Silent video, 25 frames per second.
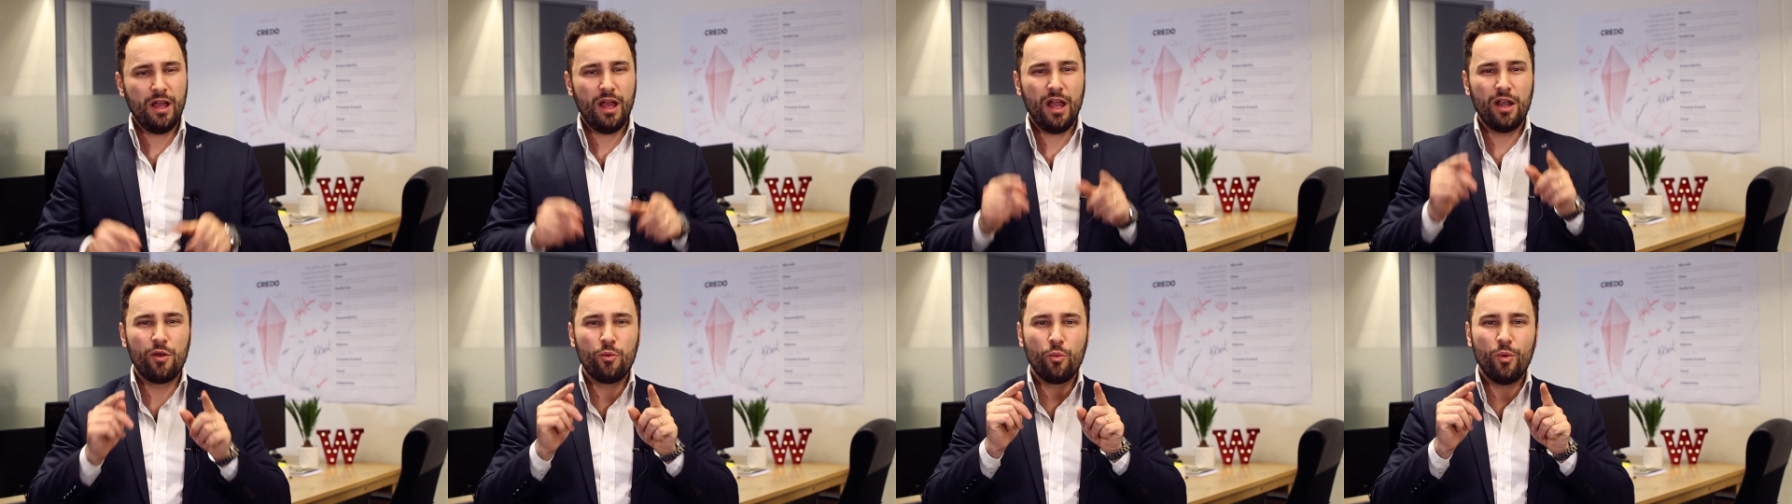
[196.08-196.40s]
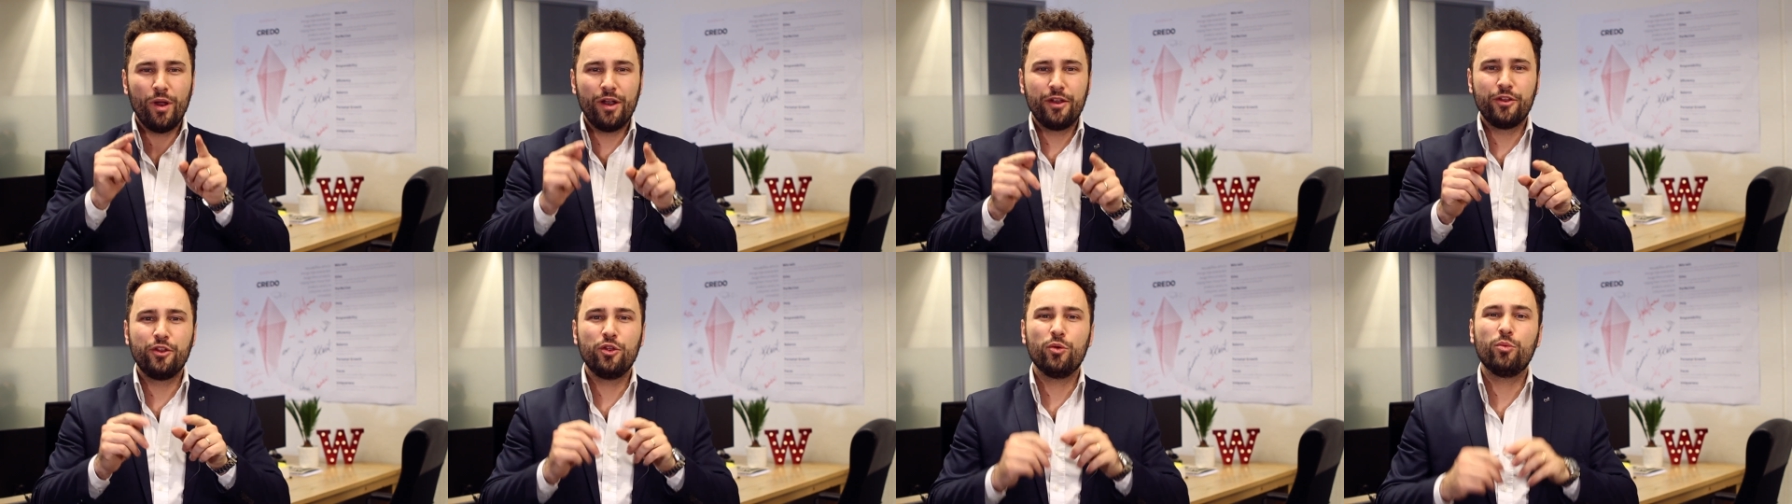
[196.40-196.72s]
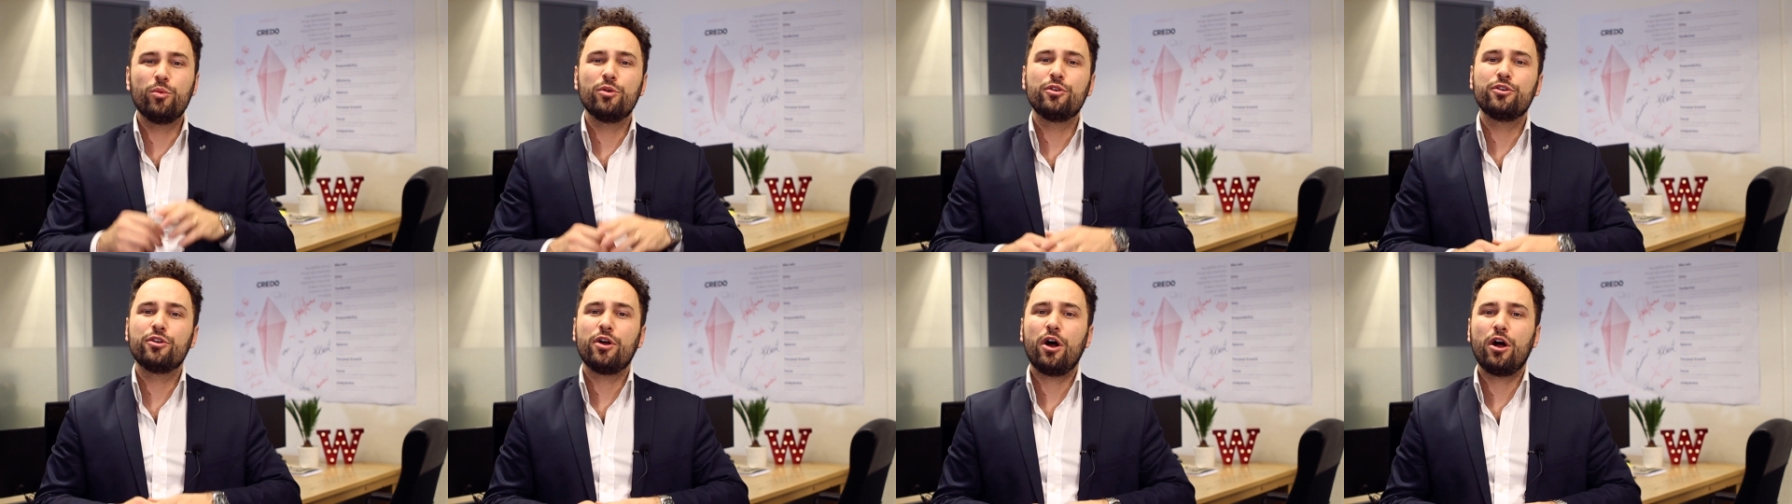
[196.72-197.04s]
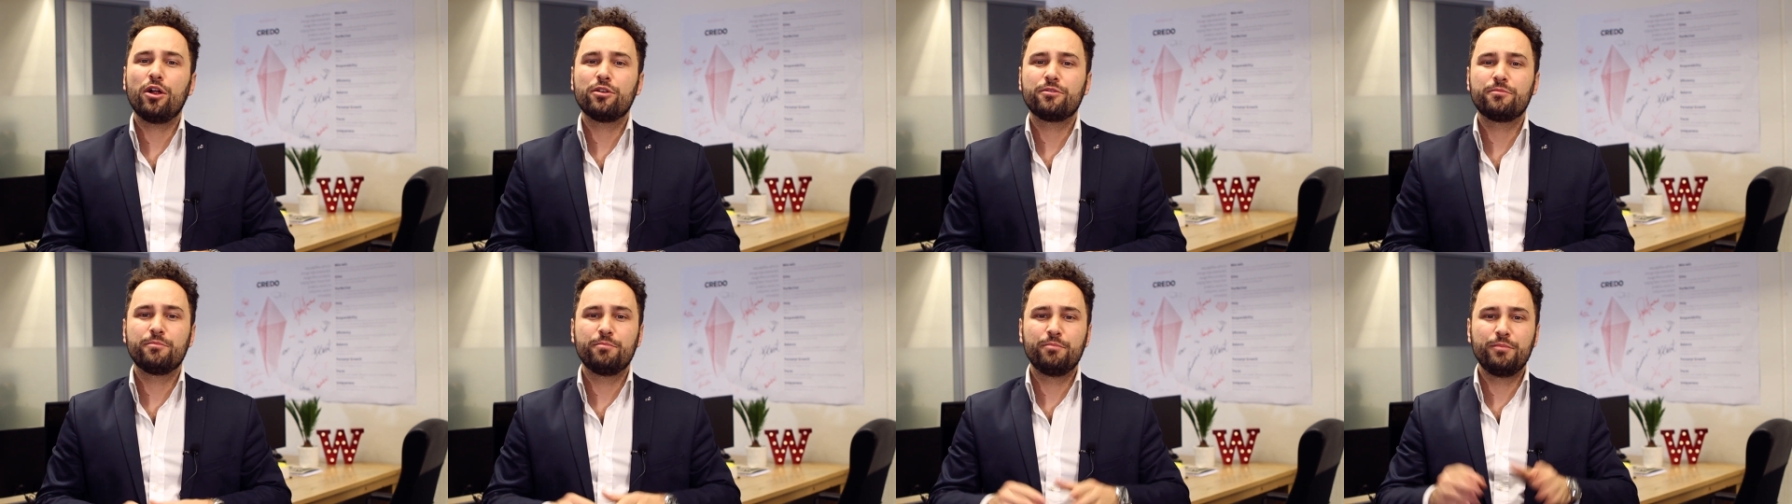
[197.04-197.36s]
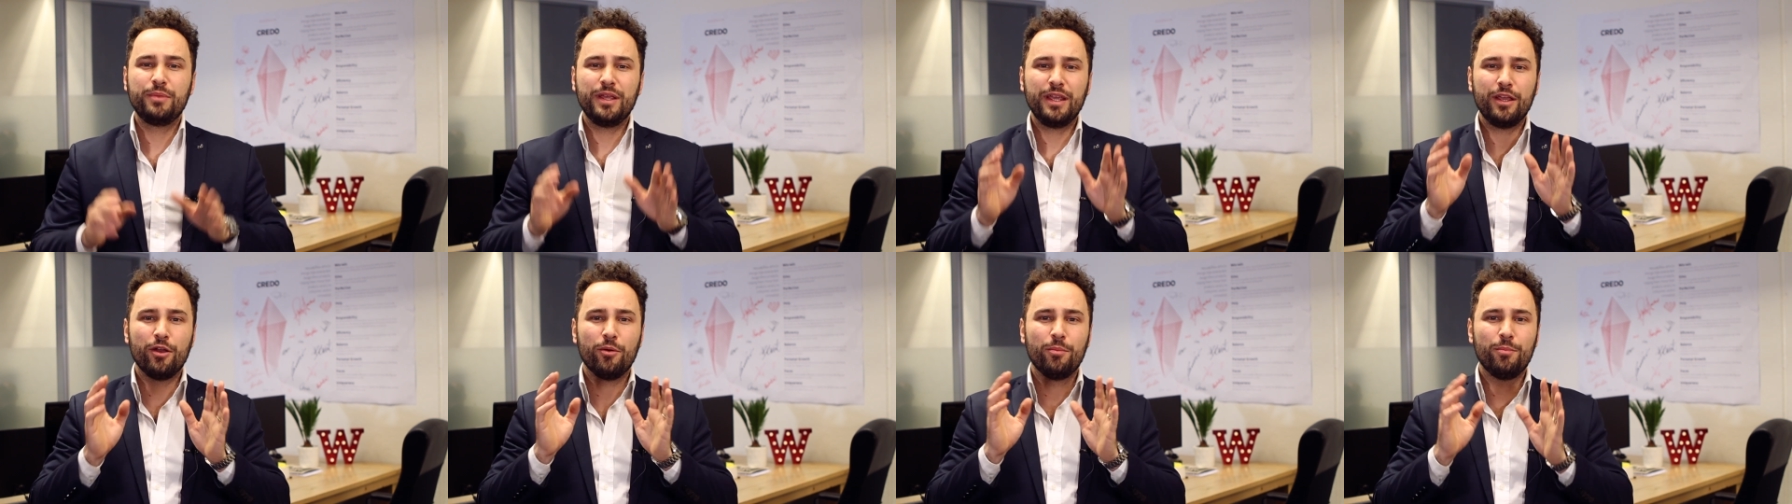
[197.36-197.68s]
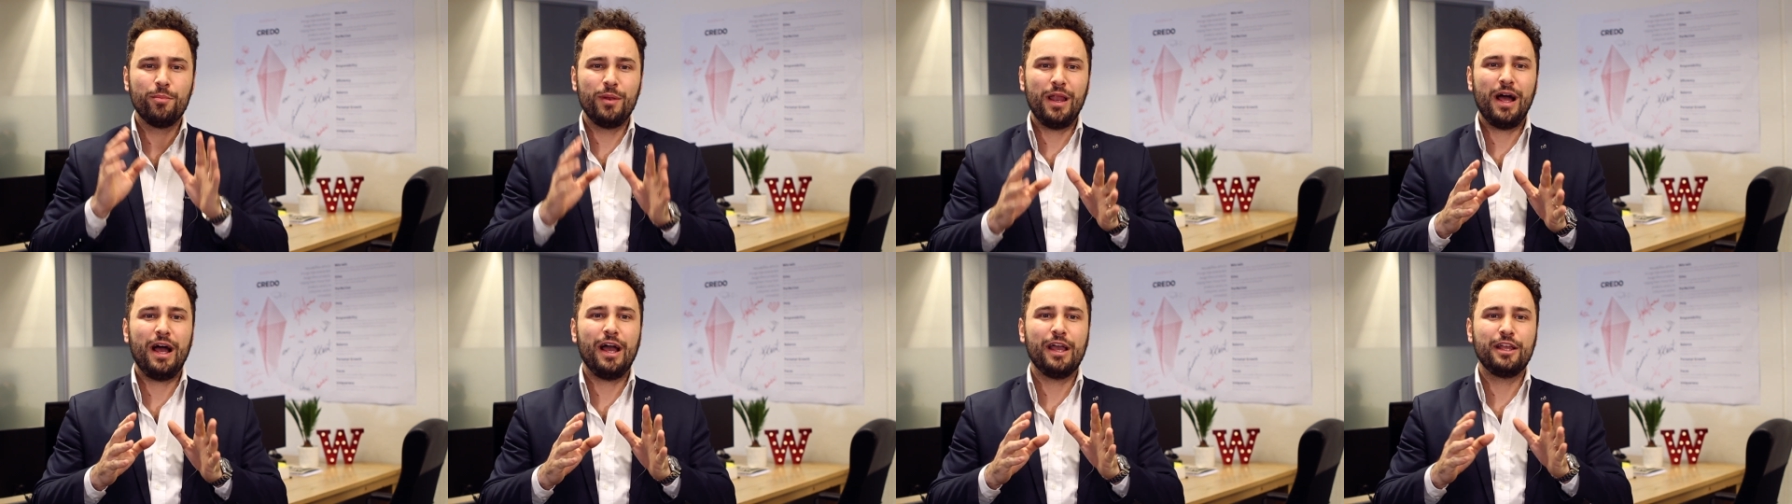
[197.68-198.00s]
and where you would not be
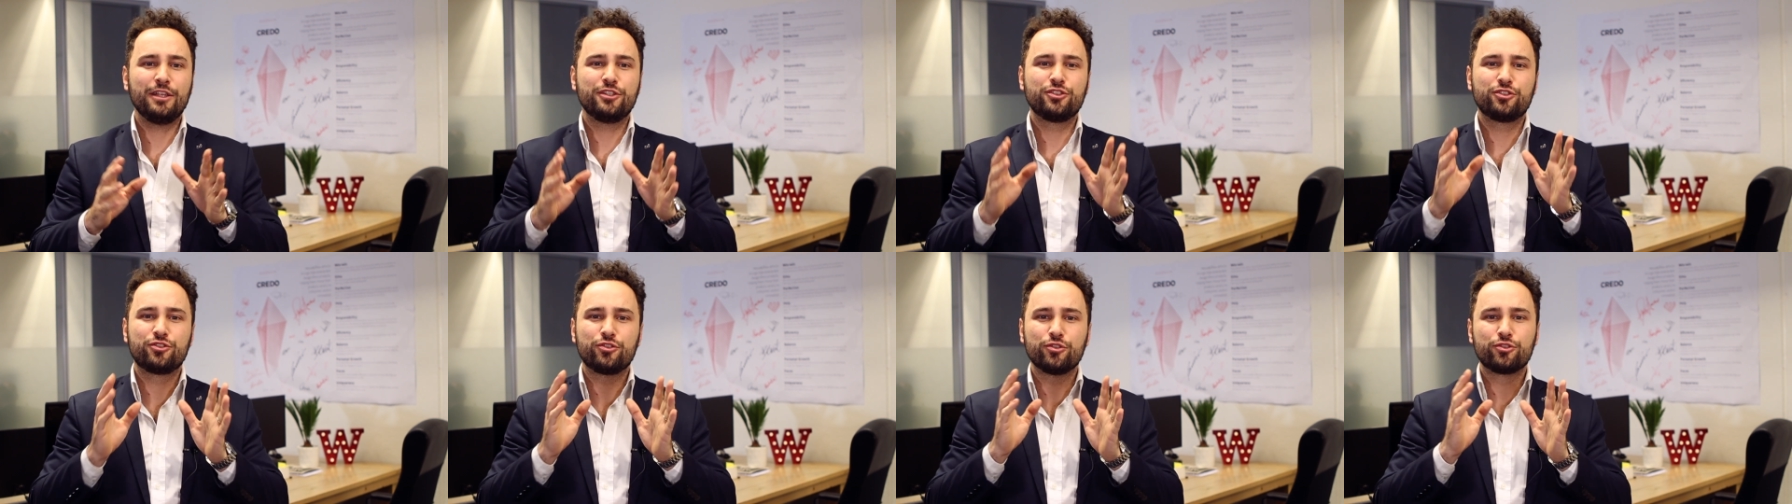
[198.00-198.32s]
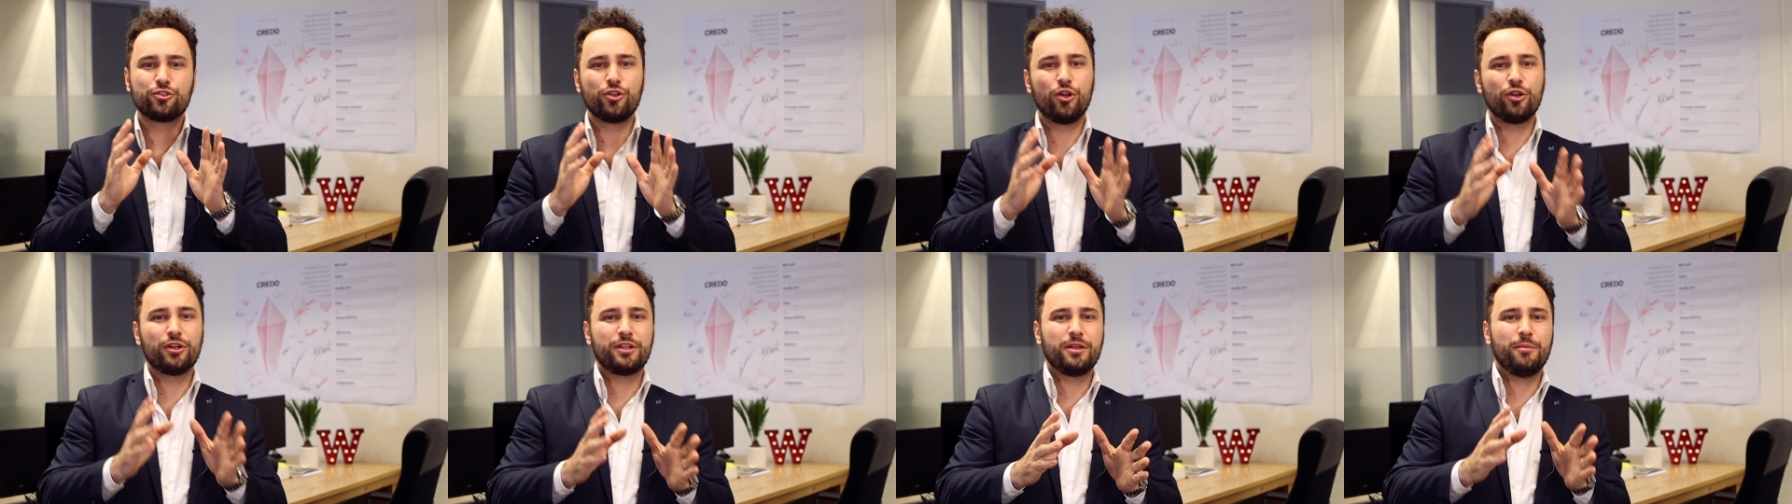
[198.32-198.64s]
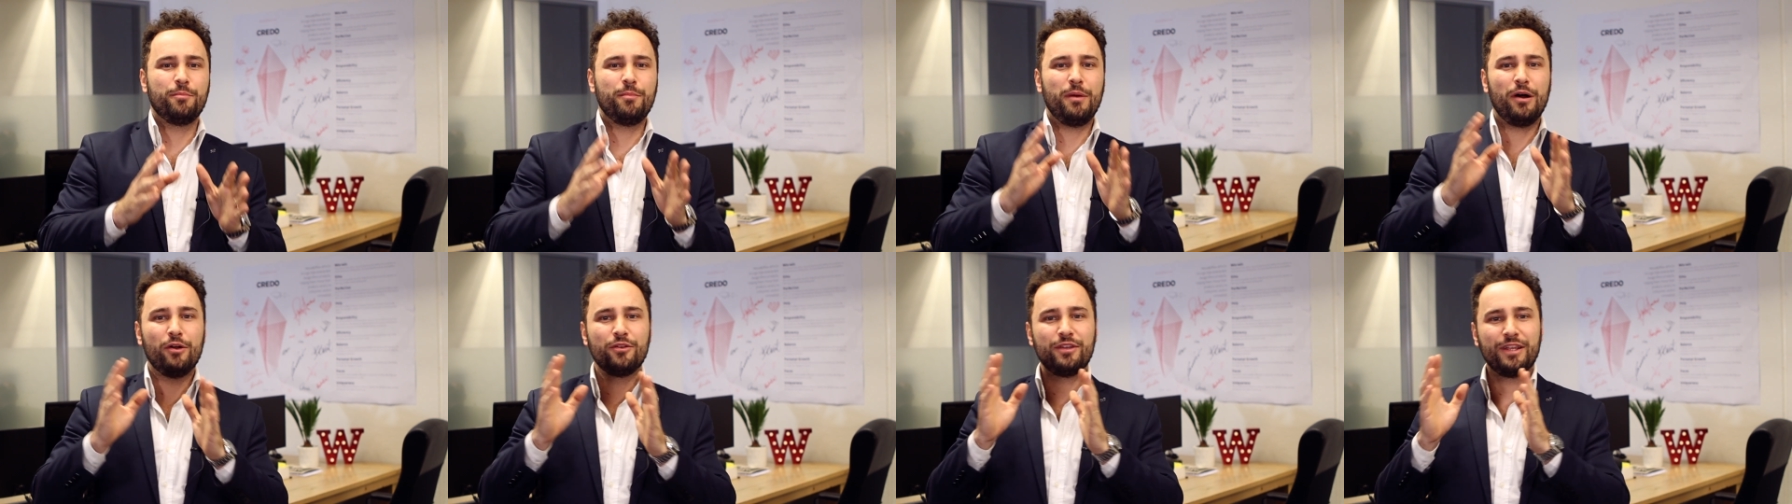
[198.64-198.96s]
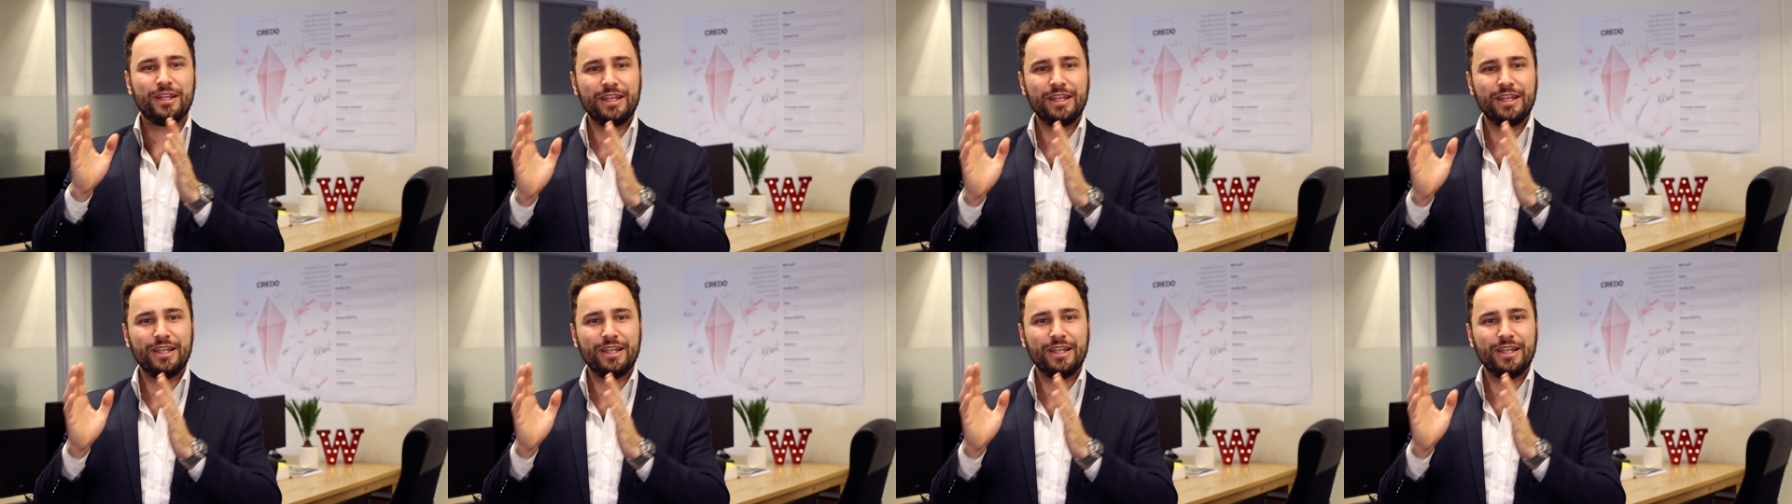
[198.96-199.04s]
obliged to talk about